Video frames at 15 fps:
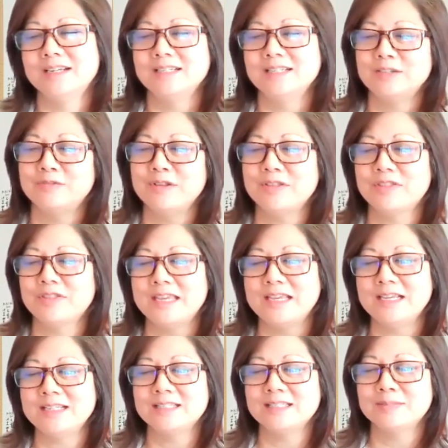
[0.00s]
different
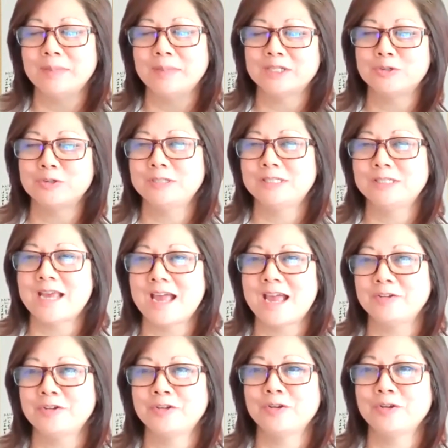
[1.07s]
things, mental
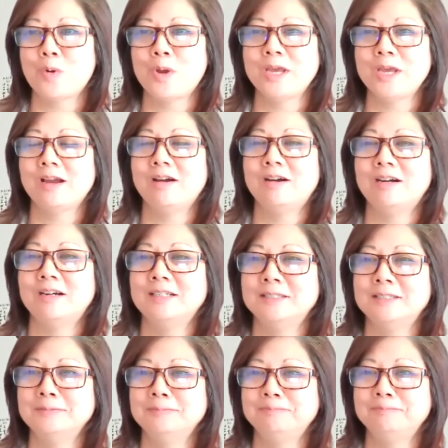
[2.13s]
chatter going
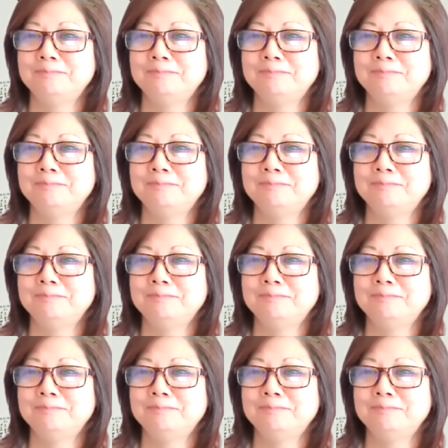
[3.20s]
on?